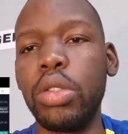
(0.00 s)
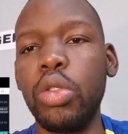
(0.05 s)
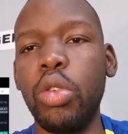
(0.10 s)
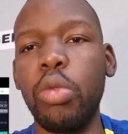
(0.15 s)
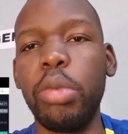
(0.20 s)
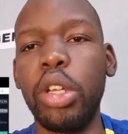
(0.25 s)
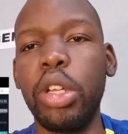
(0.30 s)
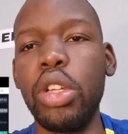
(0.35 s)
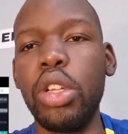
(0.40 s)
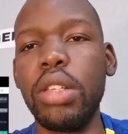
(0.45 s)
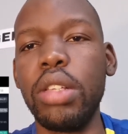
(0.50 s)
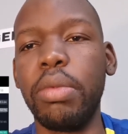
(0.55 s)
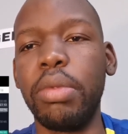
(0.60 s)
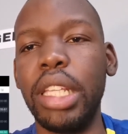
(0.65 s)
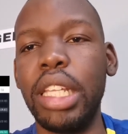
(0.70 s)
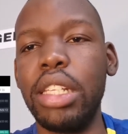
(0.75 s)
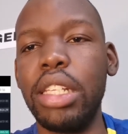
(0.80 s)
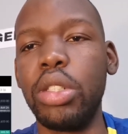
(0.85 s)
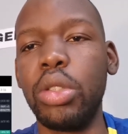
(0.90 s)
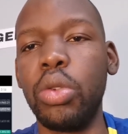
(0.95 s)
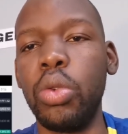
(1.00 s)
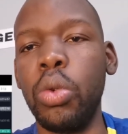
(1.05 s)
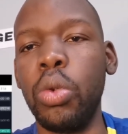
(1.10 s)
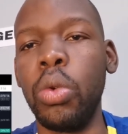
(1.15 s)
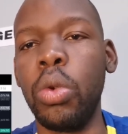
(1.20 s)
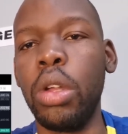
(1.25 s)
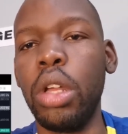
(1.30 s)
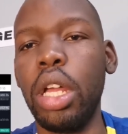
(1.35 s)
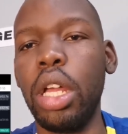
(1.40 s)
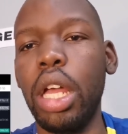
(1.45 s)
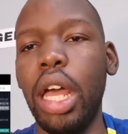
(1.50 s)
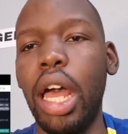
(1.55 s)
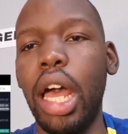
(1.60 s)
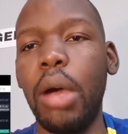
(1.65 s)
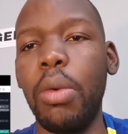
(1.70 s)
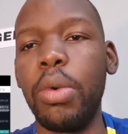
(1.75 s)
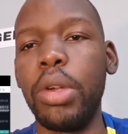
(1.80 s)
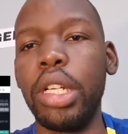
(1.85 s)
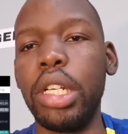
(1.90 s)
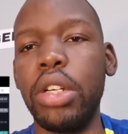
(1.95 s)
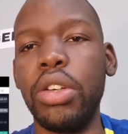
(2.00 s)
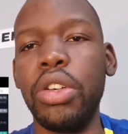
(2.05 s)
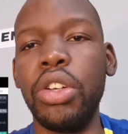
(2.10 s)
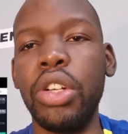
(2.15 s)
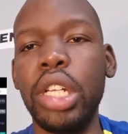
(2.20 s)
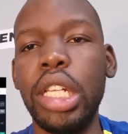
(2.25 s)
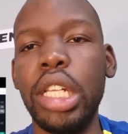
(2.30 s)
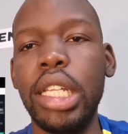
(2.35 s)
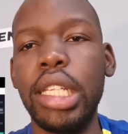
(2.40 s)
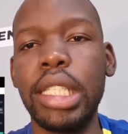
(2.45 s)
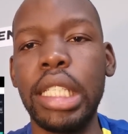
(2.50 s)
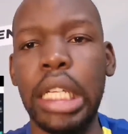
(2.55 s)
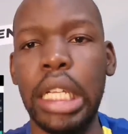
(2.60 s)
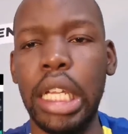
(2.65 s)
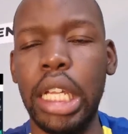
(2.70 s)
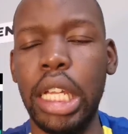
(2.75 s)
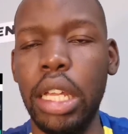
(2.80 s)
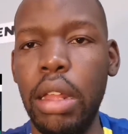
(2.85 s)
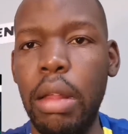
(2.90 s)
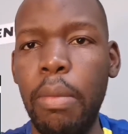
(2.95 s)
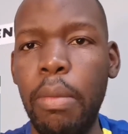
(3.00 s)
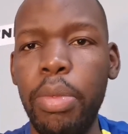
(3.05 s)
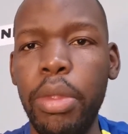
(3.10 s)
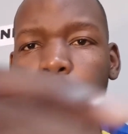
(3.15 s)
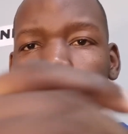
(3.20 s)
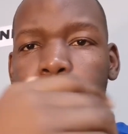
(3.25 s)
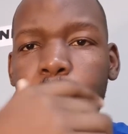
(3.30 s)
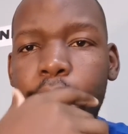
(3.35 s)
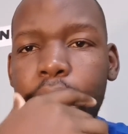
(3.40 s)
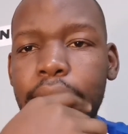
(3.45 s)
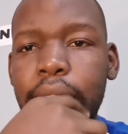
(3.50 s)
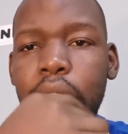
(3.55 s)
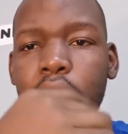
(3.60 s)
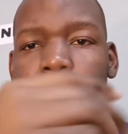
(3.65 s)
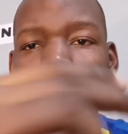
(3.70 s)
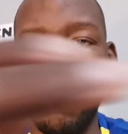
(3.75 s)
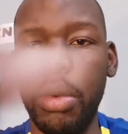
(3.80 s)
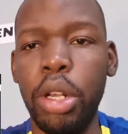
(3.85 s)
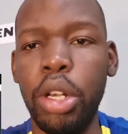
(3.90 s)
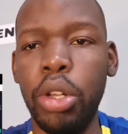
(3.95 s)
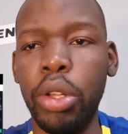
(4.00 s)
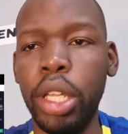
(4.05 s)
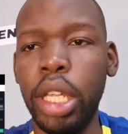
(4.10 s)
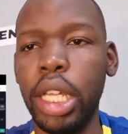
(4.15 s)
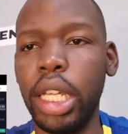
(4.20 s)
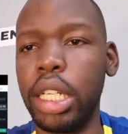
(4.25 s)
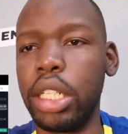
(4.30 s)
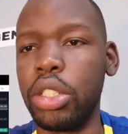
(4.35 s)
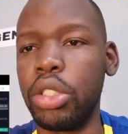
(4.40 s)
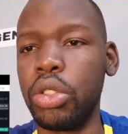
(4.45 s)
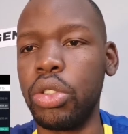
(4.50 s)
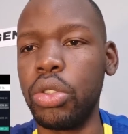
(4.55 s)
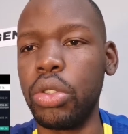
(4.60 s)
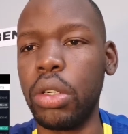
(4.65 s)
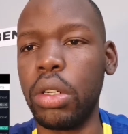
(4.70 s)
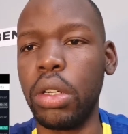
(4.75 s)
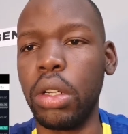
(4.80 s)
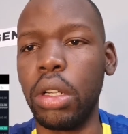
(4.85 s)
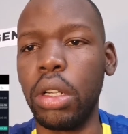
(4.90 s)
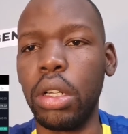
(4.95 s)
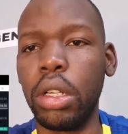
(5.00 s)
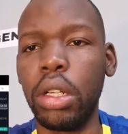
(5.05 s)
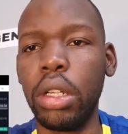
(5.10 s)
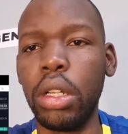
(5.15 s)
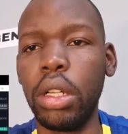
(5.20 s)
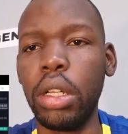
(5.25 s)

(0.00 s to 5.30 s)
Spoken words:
So because of these two, I would really say right now we're looking at a strong